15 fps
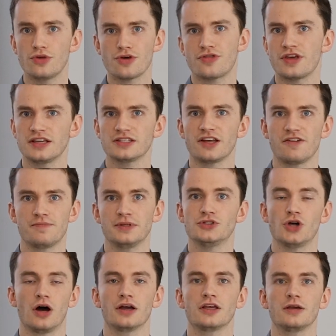the things I've been
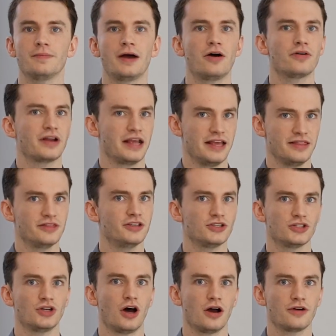talking about in this
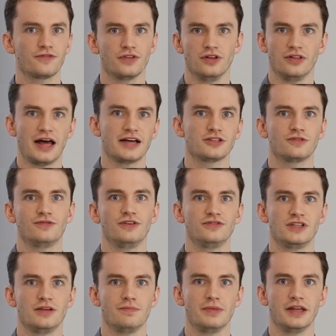talk for the last
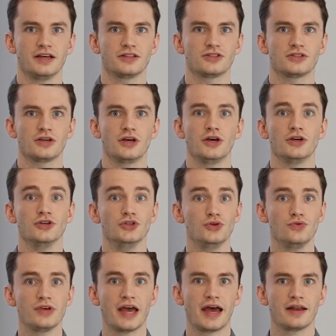15 minutes,
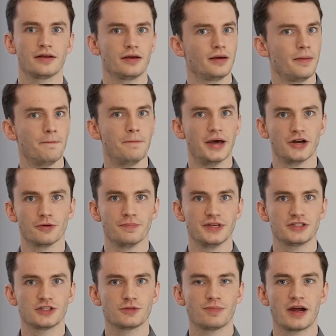you get better
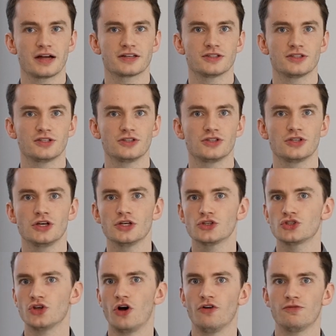business practices,
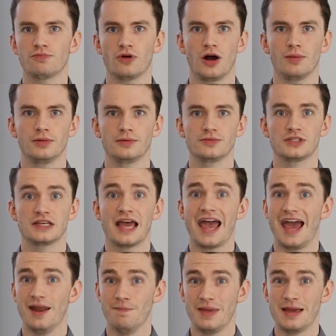solve problems,
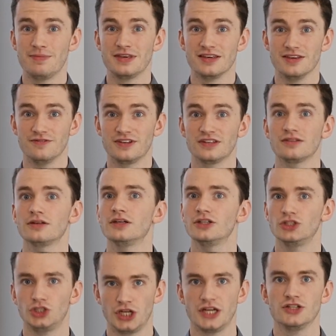and maybe even
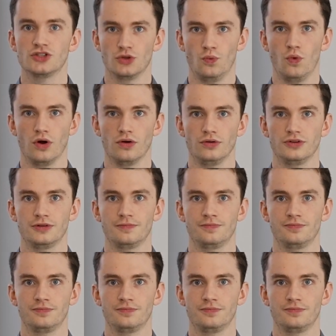change the world.